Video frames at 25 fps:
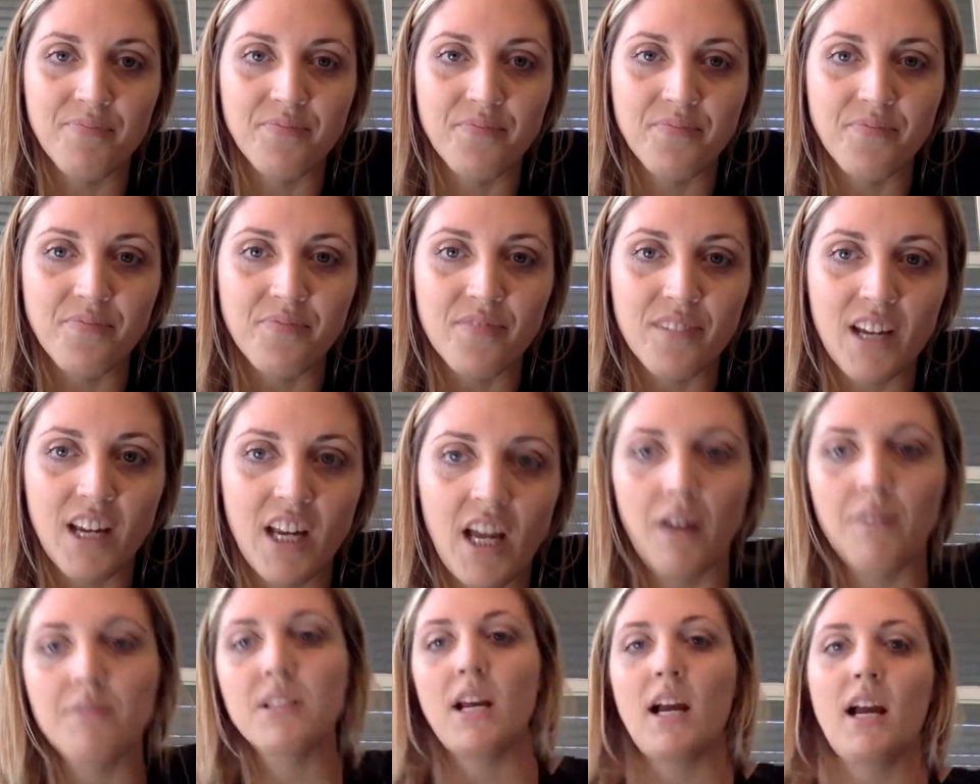I was
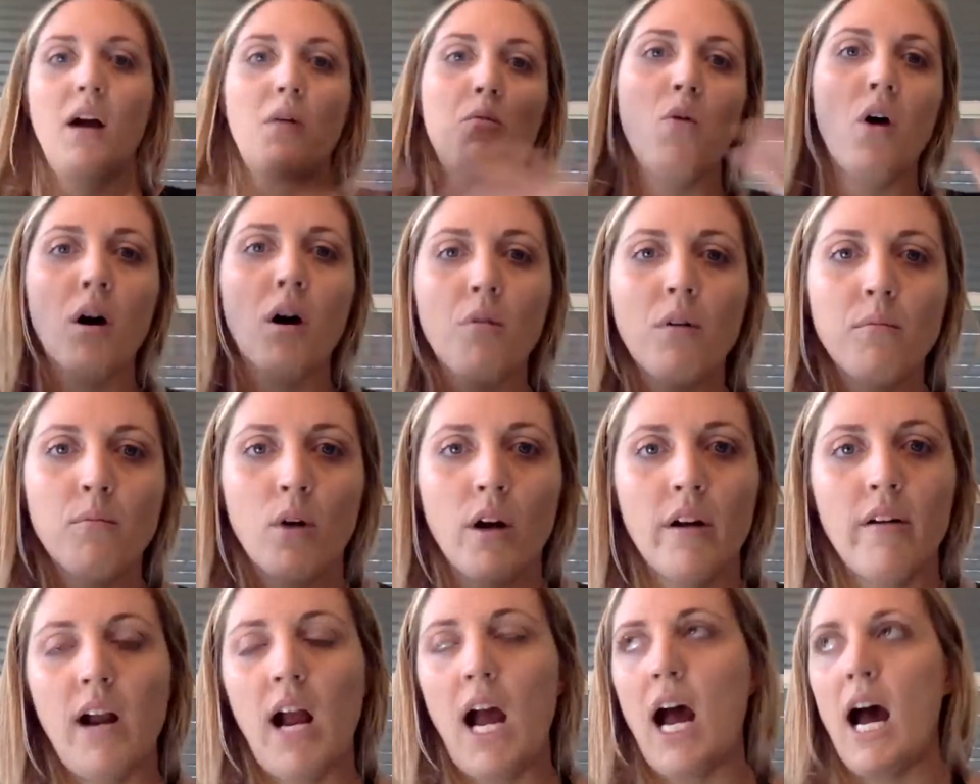like, I want what
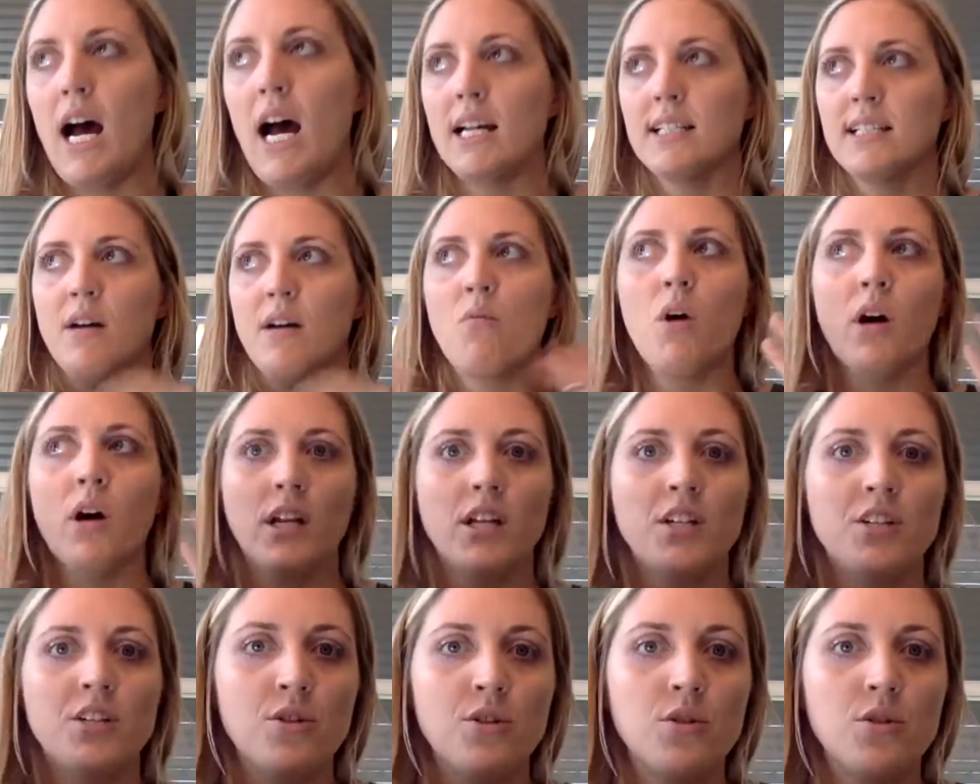Moira has. I want to do